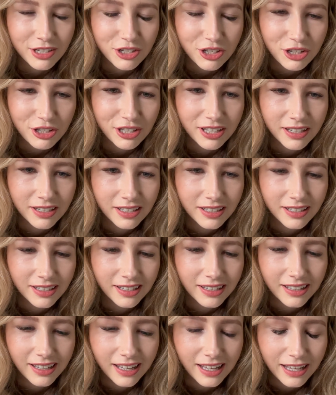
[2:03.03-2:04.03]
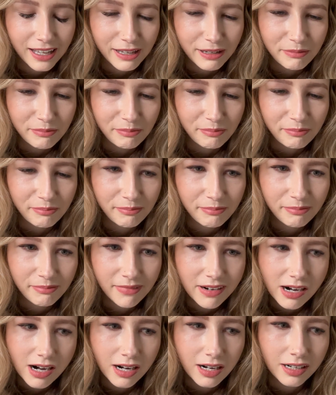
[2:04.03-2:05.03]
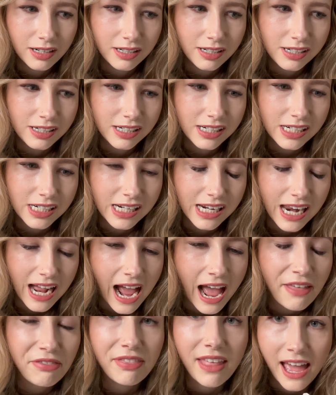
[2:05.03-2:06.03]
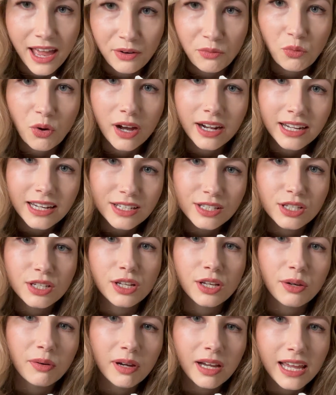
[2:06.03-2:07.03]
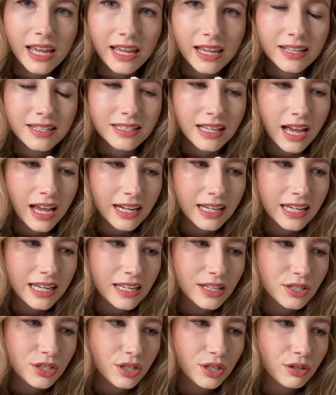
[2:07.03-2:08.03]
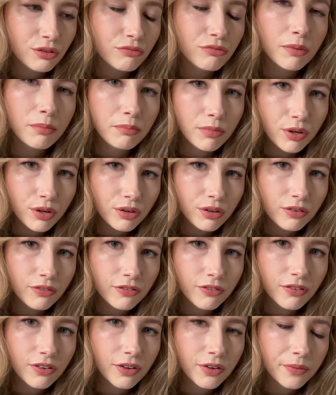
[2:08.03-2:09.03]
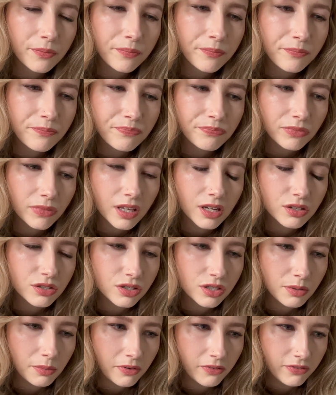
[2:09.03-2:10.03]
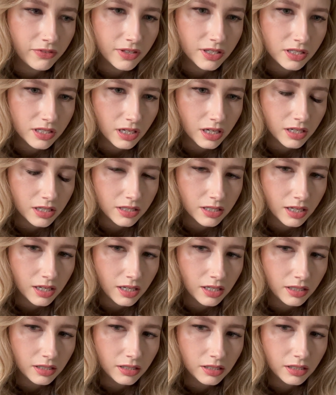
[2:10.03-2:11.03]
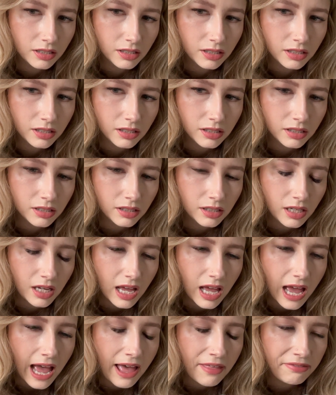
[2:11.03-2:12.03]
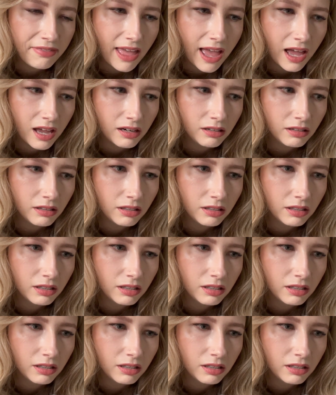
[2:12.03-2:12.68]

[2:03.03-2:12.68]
jug. And then what I need to do is I need to remove some of the starter and then